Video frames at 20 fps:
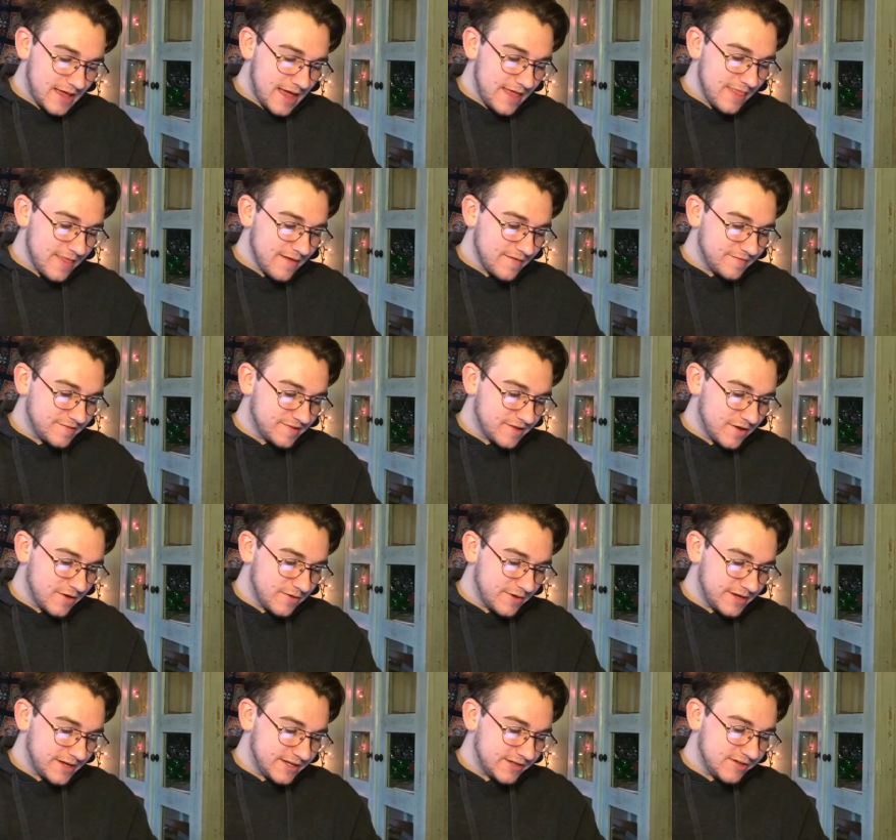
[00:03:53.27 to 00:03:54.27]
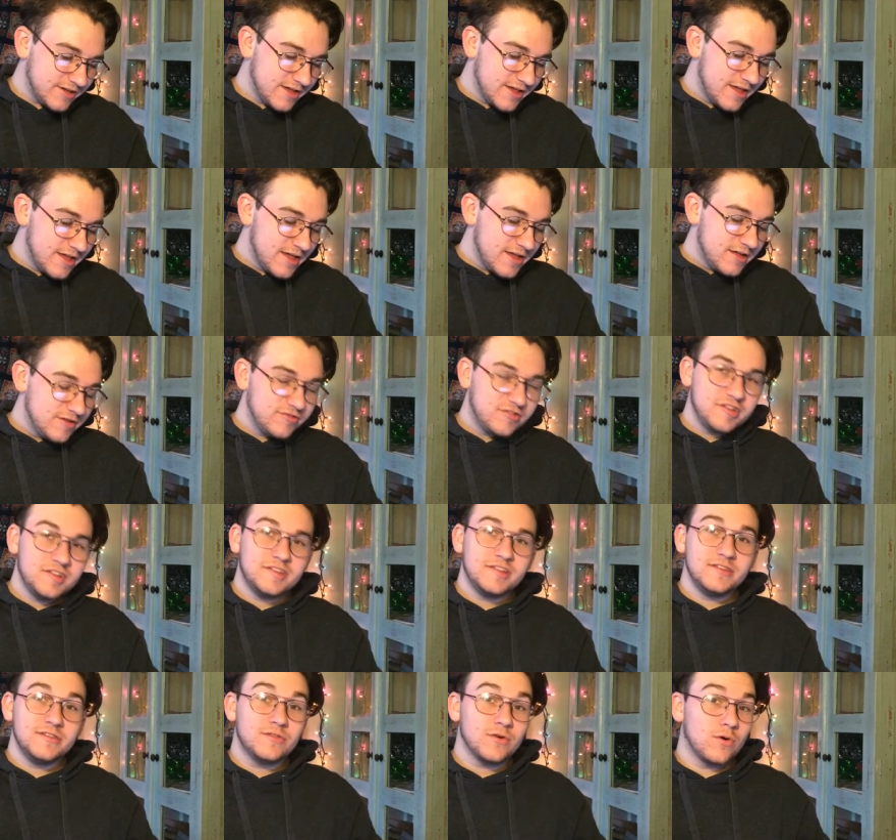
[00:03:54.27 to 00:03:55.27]
I love Zoe.
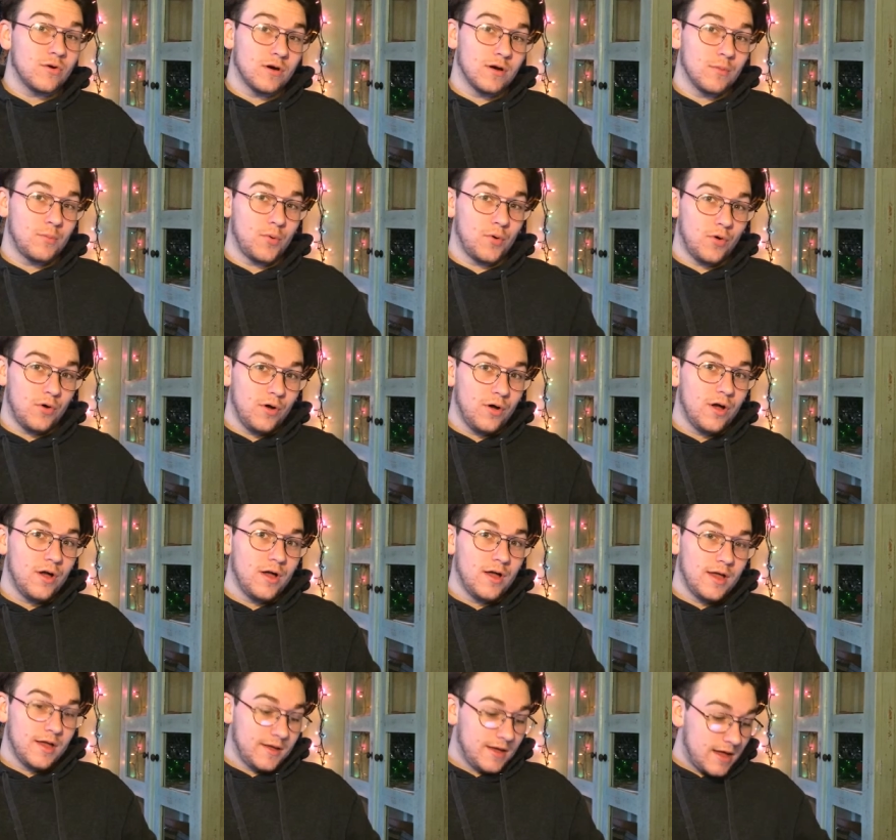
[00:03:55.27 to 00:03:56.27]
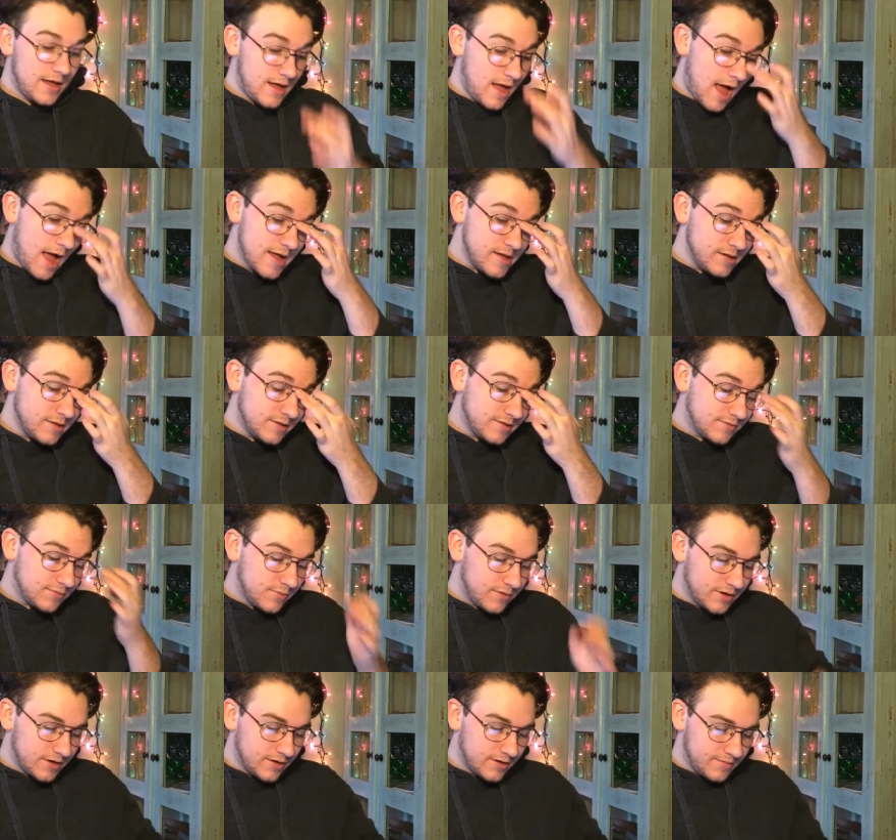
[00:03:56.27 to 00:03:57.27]
She's adorable. I just
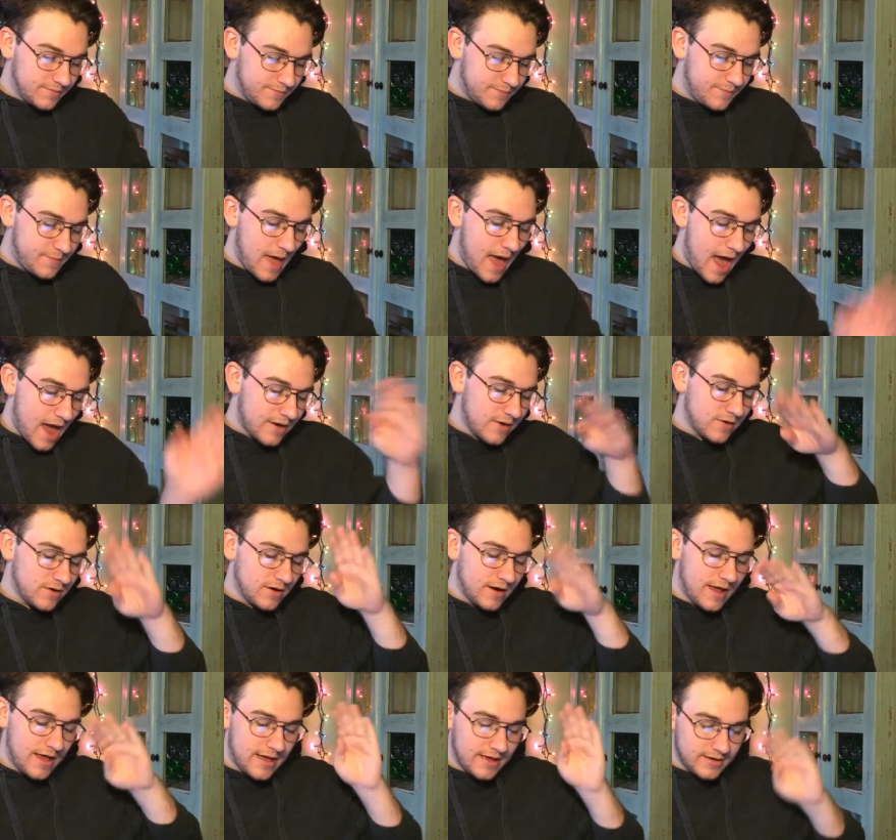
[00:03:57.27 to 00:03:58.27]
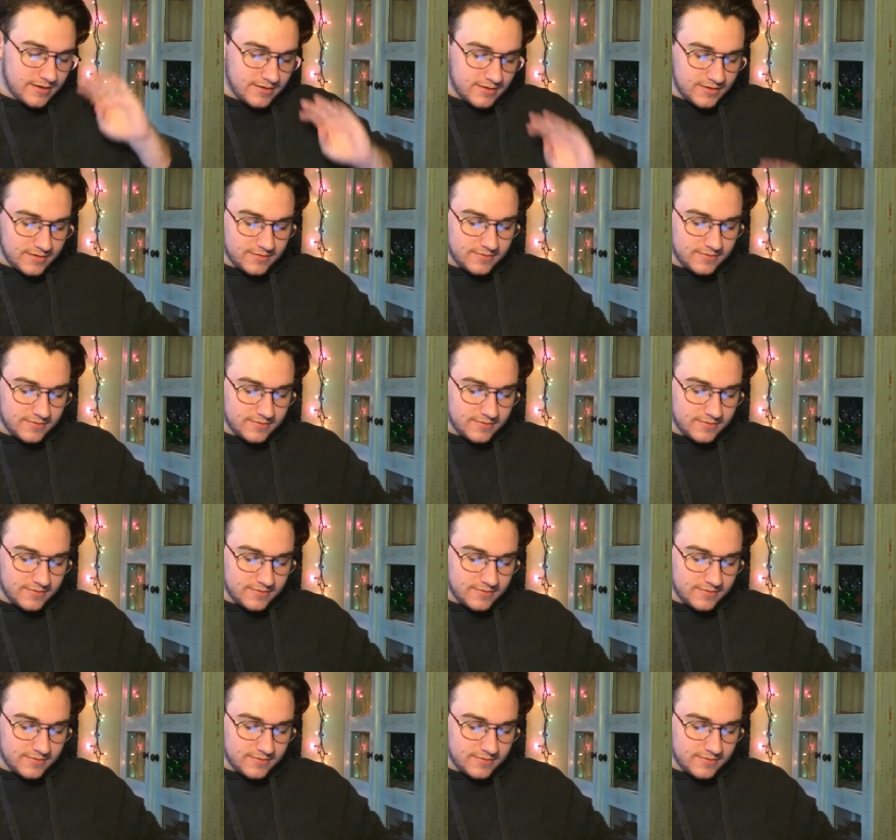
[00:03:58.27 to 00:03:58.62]
want to pat her head.